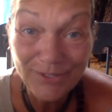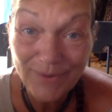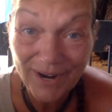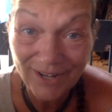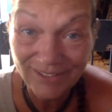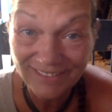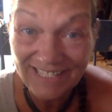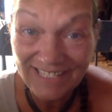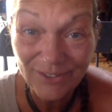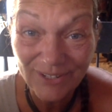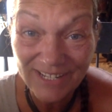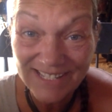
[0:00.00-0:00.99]
who our
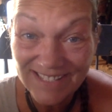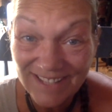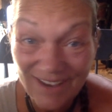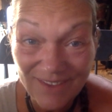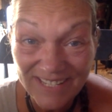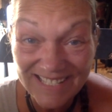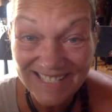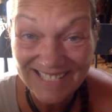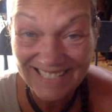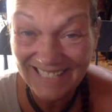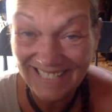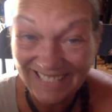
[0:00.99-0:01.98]
leader is,
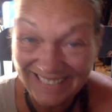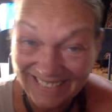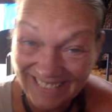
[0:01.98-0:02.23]
obviously.